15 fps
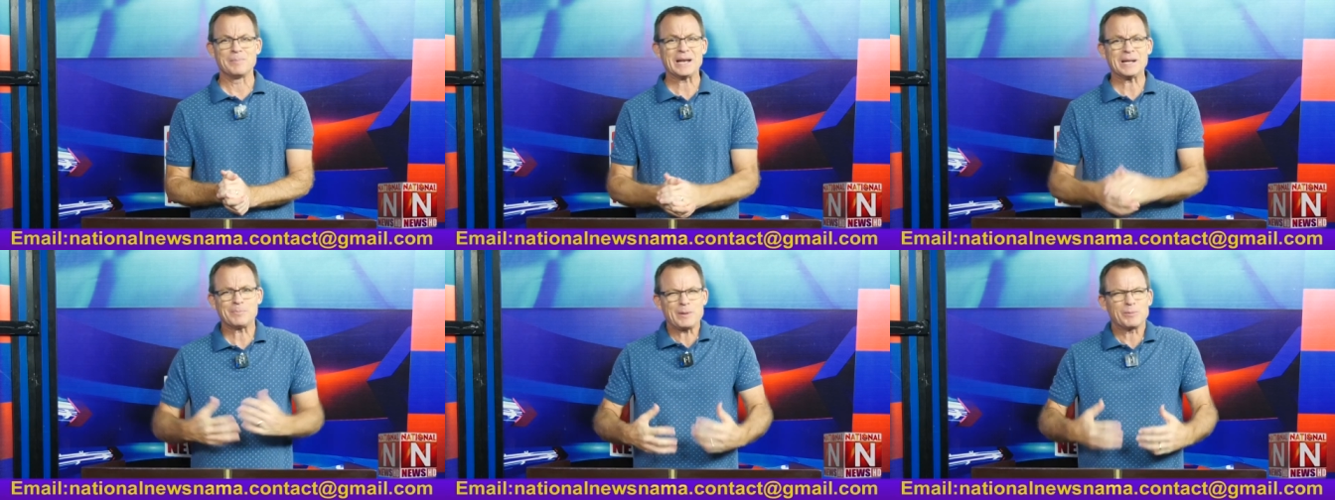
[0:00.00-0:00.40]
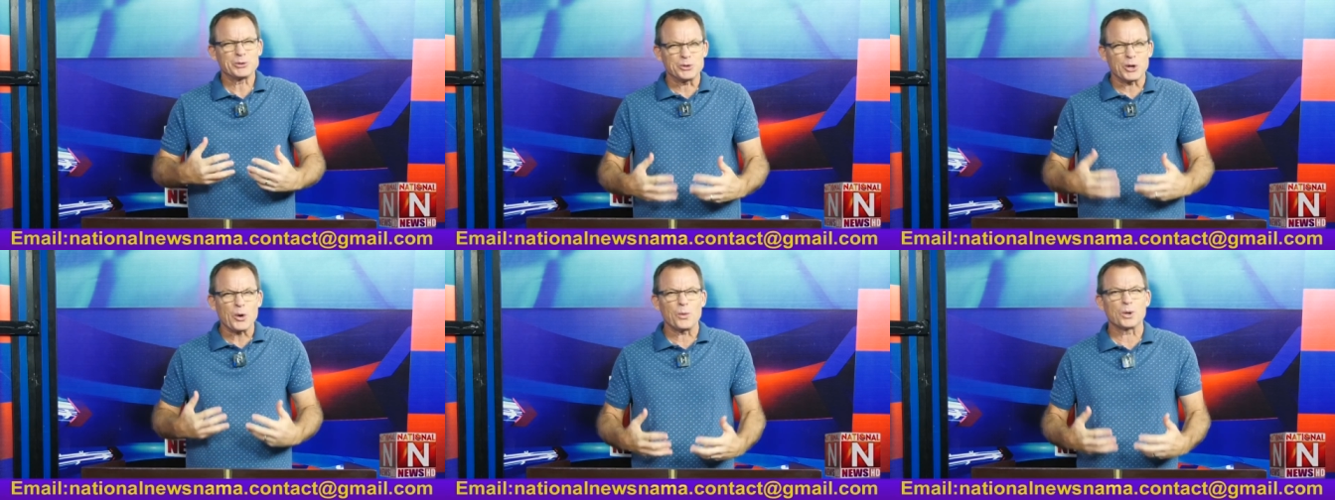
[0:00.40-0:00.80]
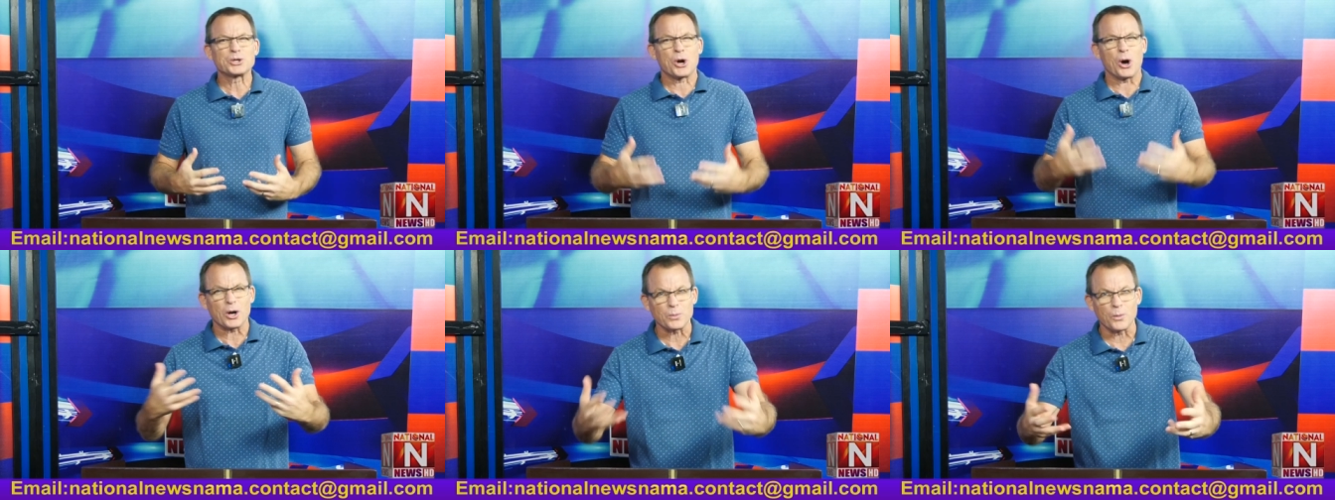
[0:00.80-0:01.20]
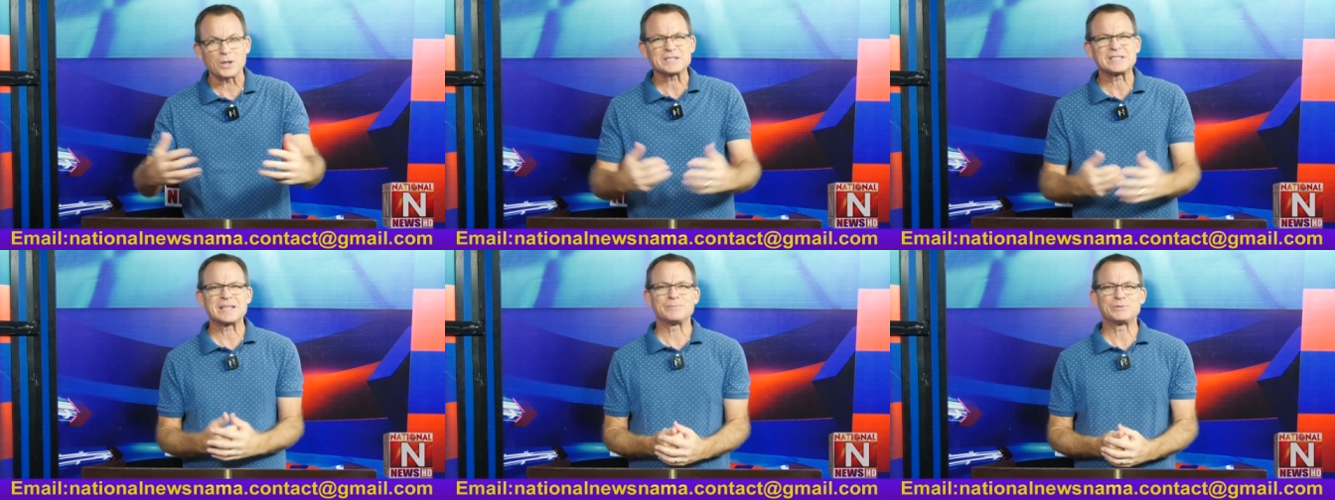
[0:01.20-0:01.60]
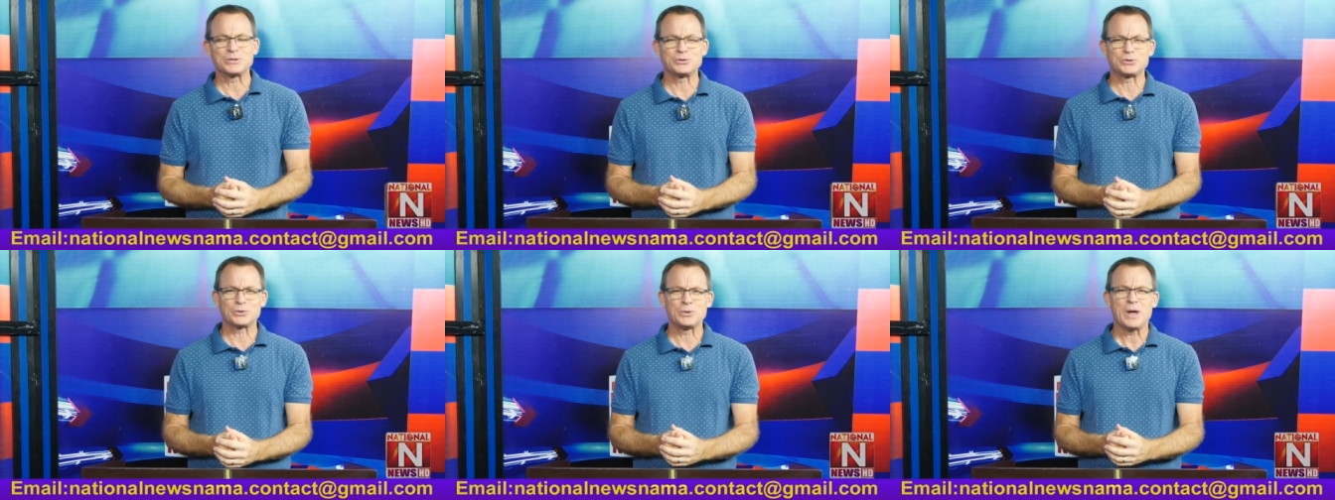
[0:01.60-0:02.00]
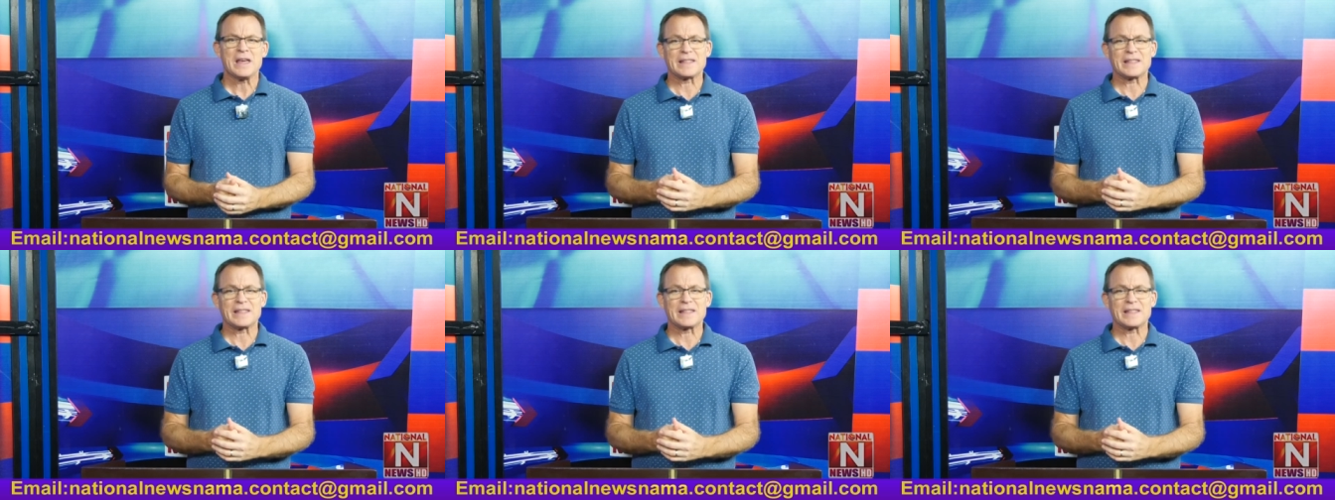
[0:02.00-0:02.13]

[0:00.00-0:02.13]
Many people know what God wants them to do.